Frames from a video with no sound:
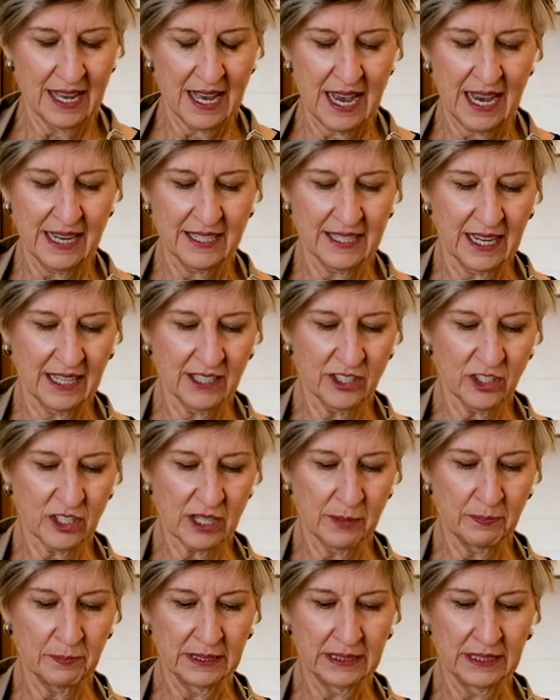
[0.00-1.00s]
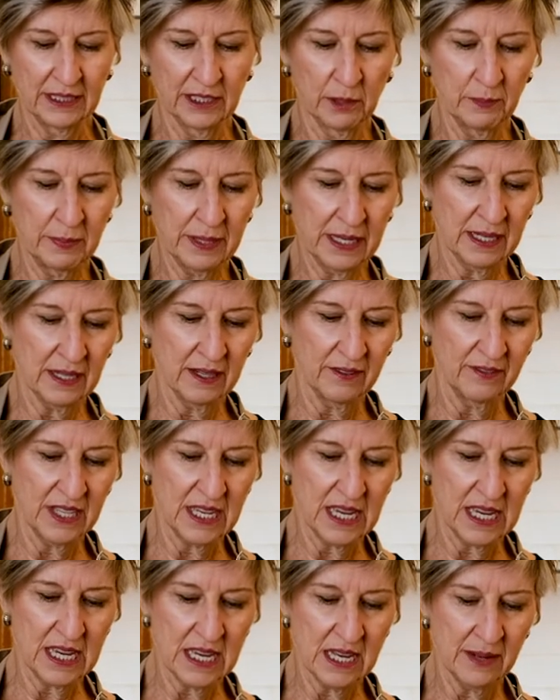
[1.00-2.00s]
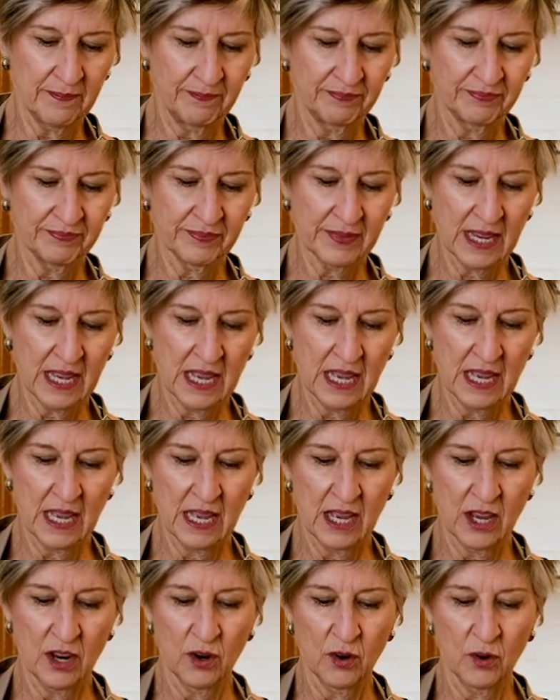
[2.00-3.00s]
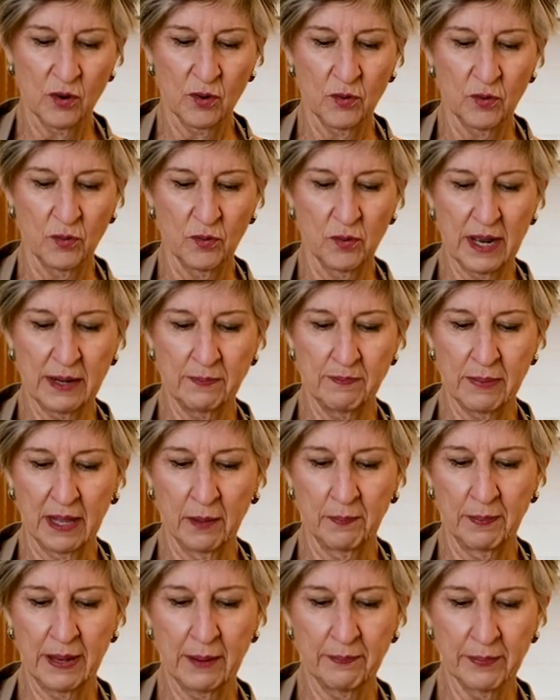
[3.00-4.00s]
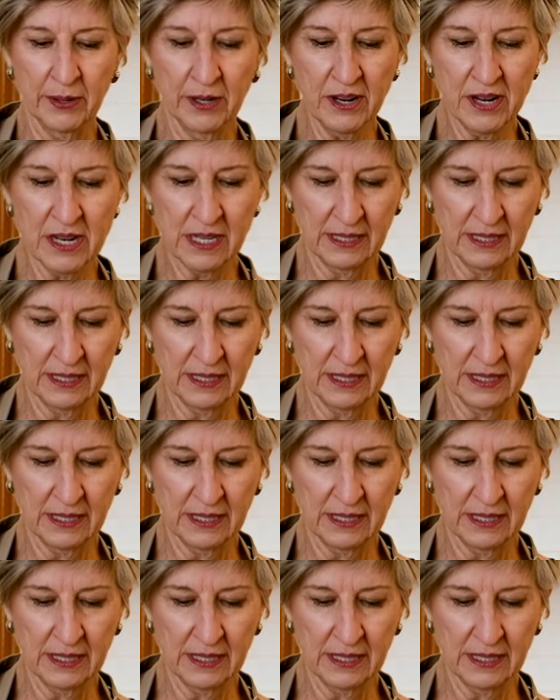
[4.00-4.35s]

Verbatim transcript: I diced up a little bit of the red bell pepper